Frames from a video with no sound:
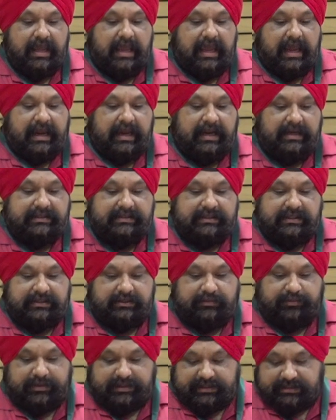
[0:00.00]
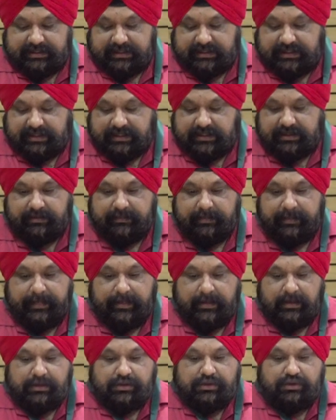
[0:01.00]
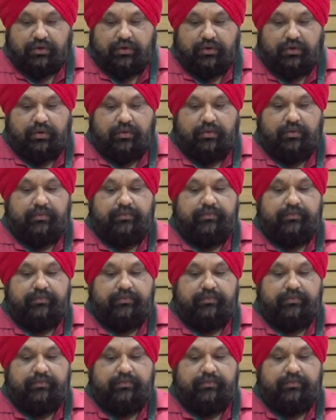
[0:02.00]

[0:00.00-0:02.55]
and 6% here. So